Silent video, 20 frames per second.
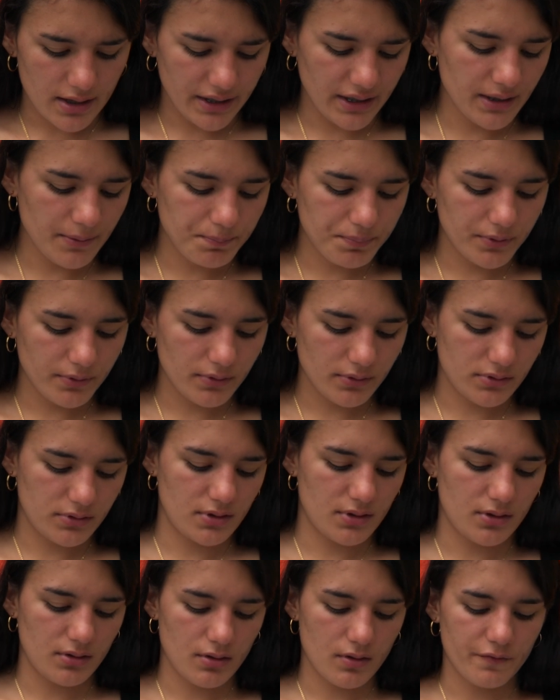Input
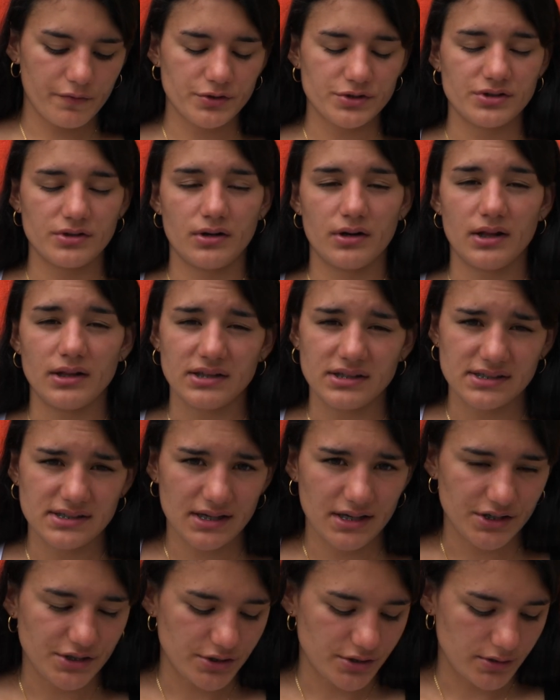and
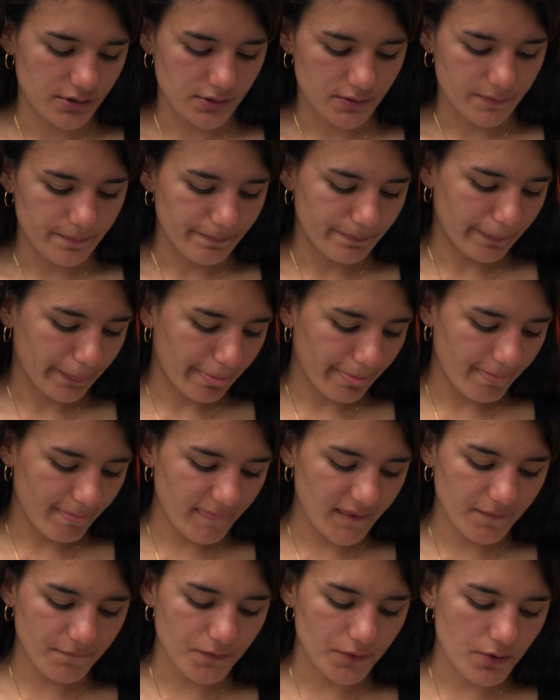overgeneralization.
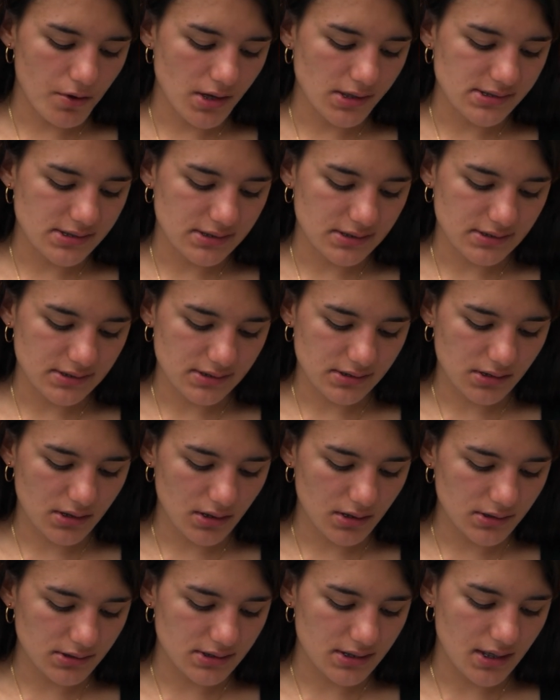Differences,
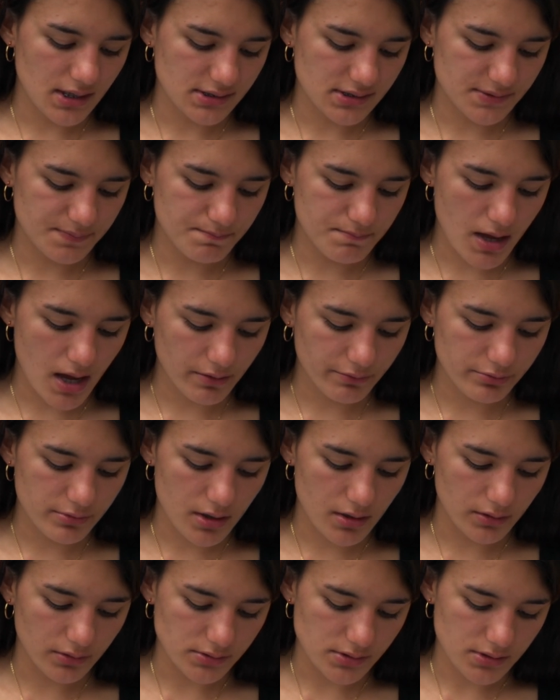context,
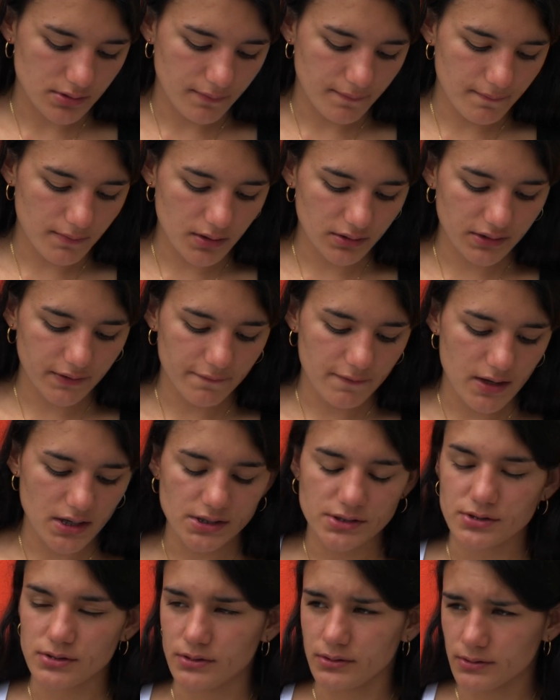background,
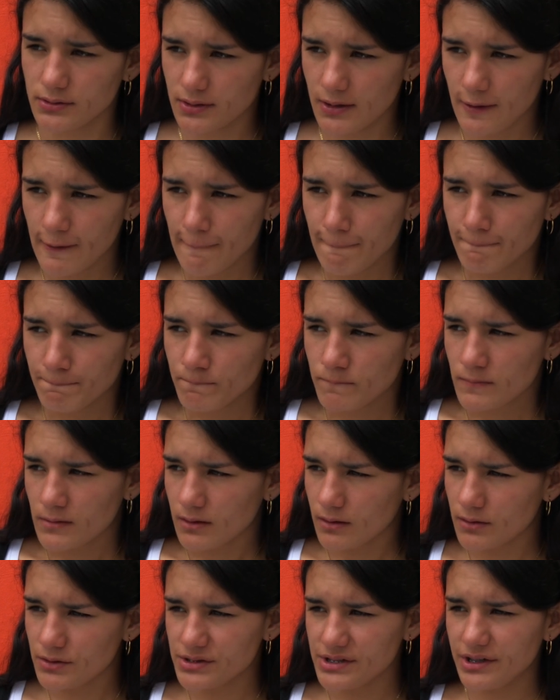motivation.
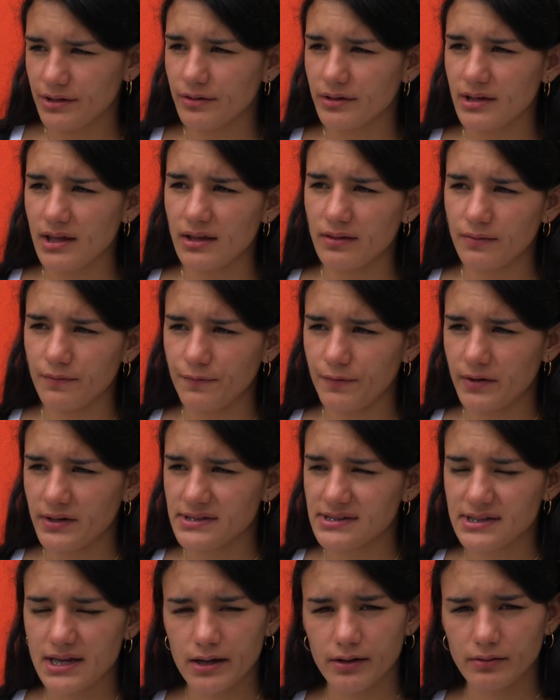Consider that for a
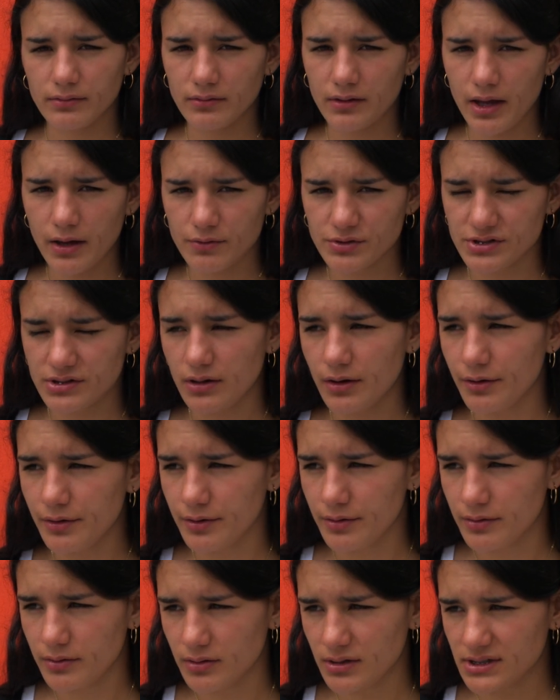second language
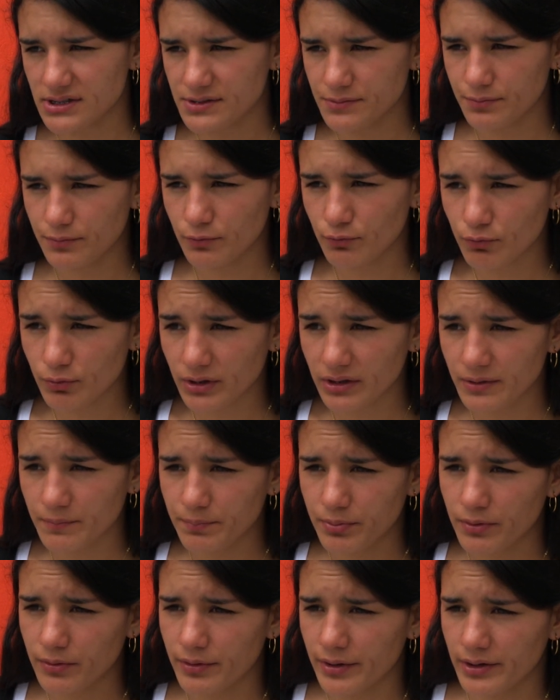learner is really
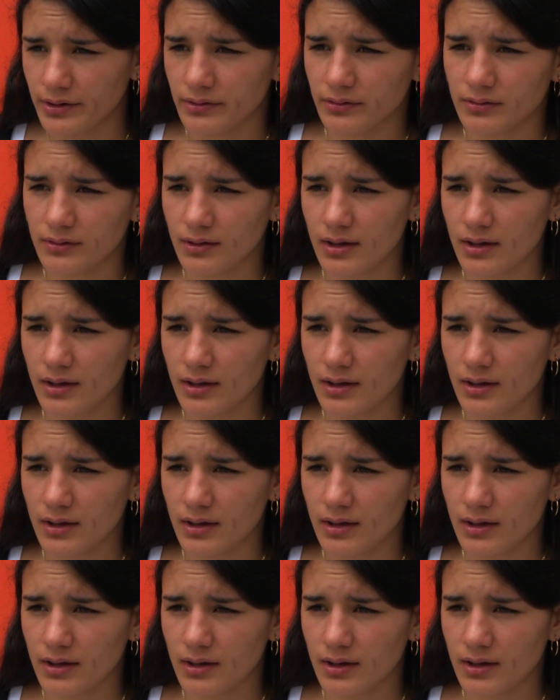important,